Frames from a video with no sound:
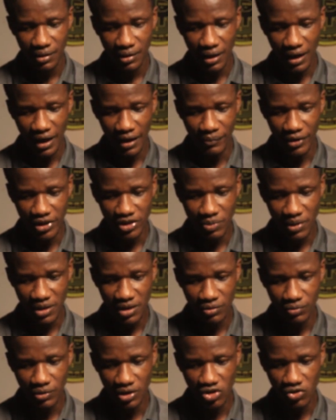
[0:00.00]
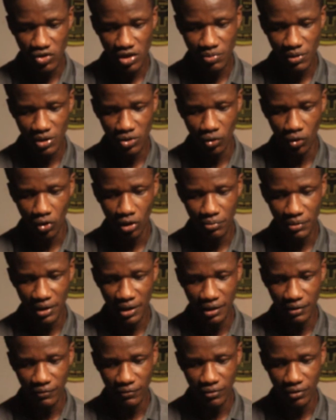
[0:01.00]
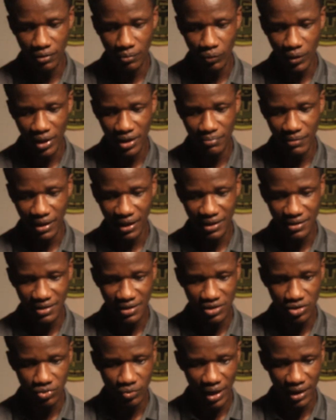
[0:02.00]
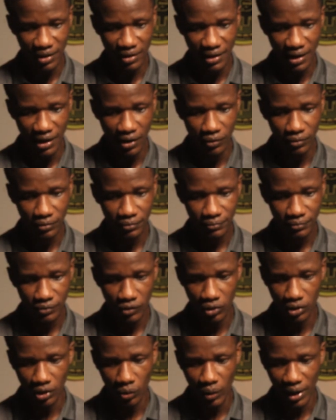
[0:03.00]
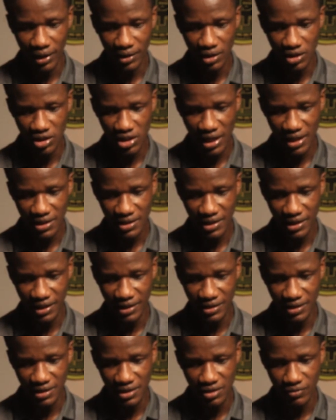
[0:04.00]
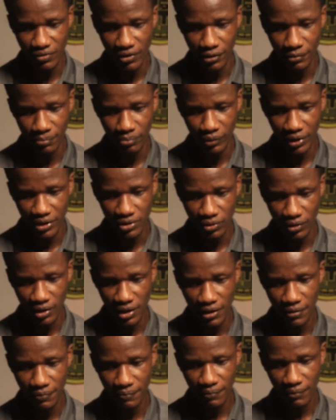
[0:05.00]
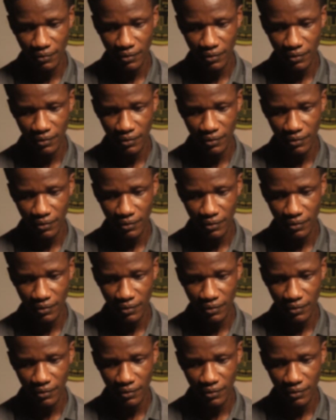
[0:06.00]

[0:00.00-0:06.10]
I'm expecting retracement to come in from where the market is right now on the 1-day chart and this very point, okay?